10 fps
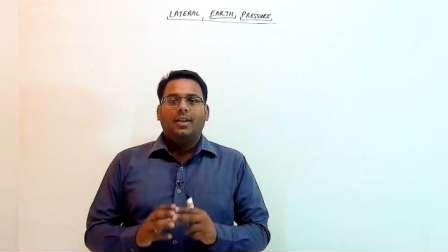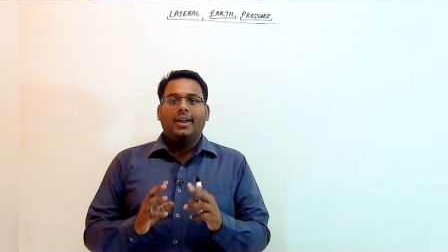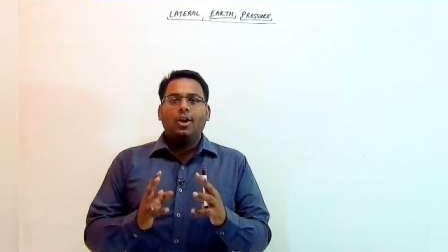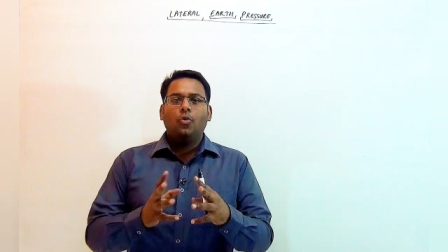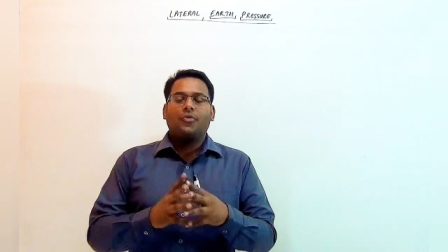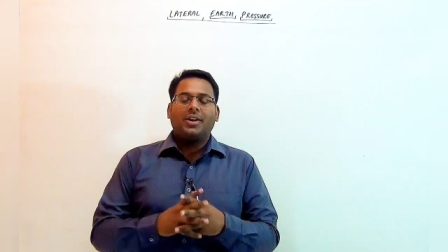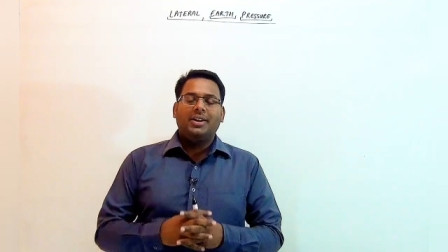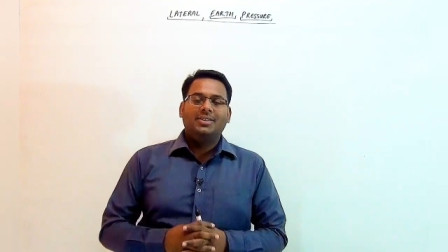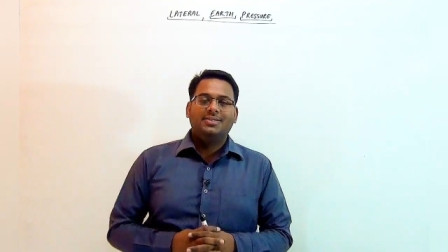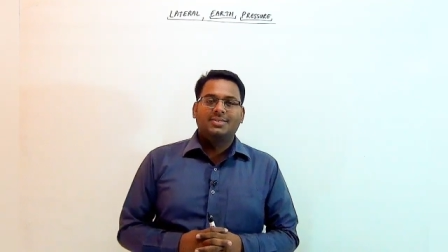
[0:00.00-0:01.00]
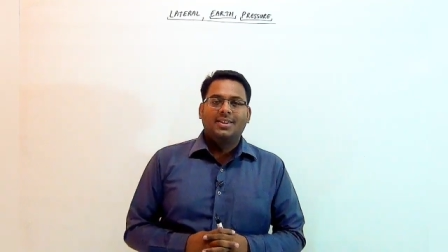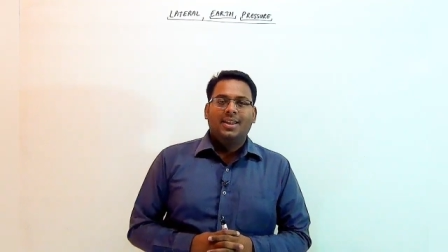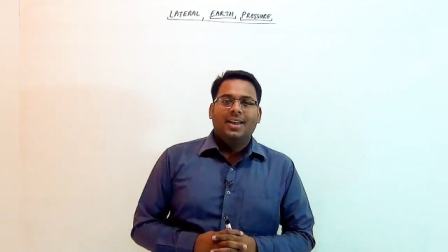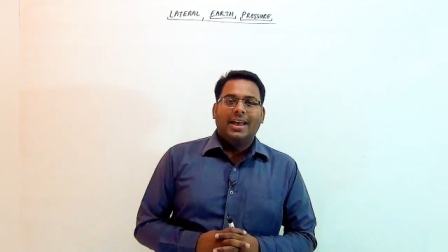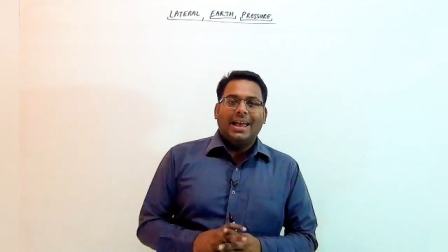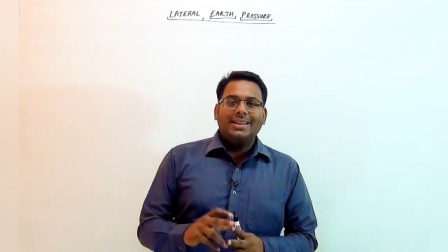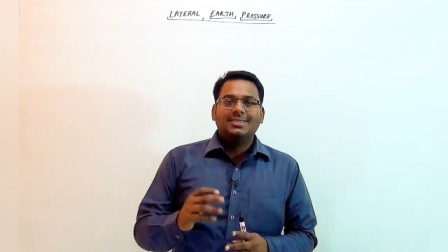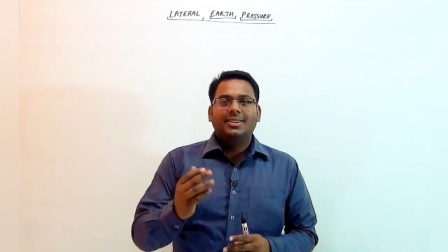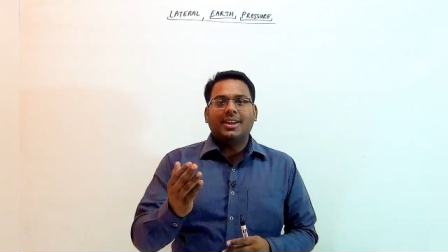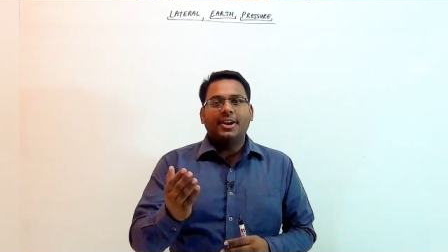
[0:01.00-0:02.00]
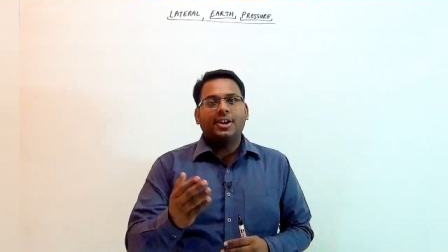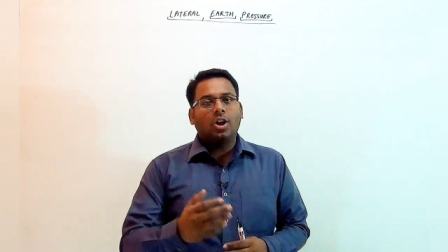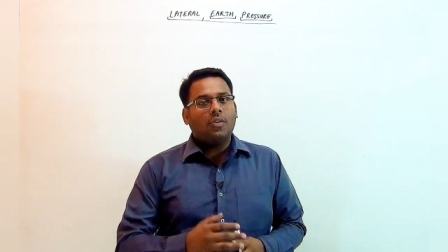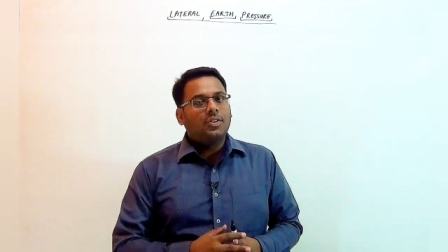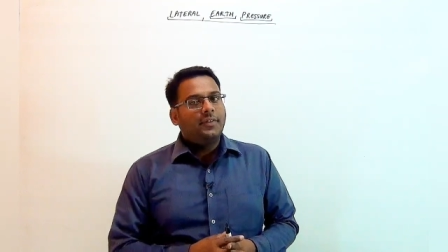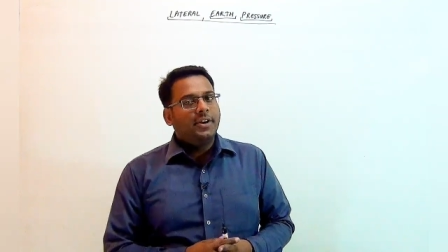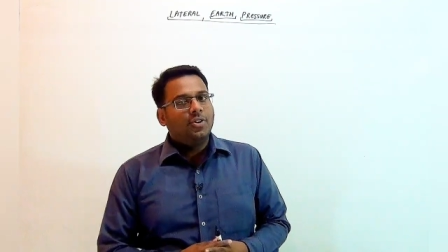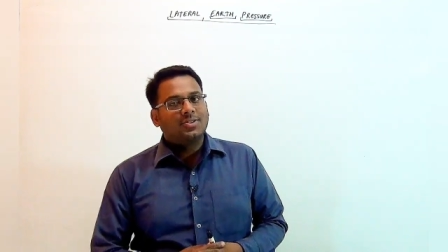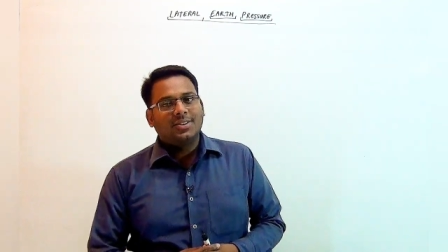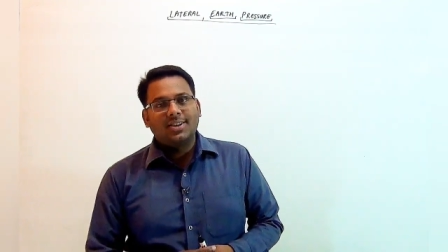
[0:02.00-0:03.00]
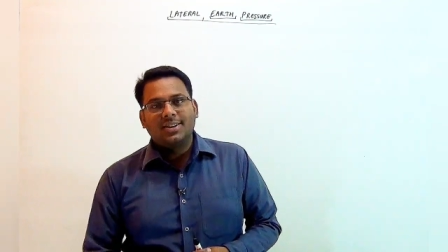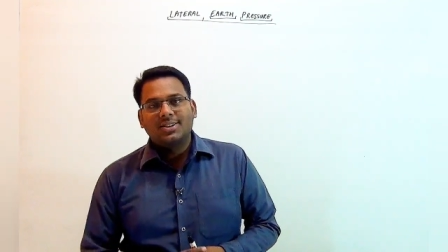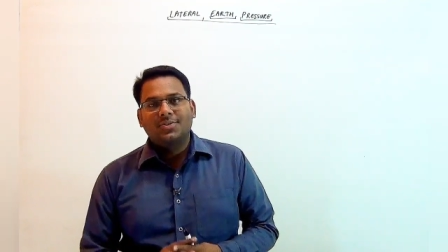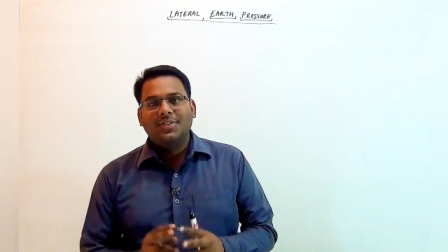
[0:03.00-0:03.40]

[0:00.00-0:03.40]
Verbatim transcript: Hello friends, as the title of the video suggests,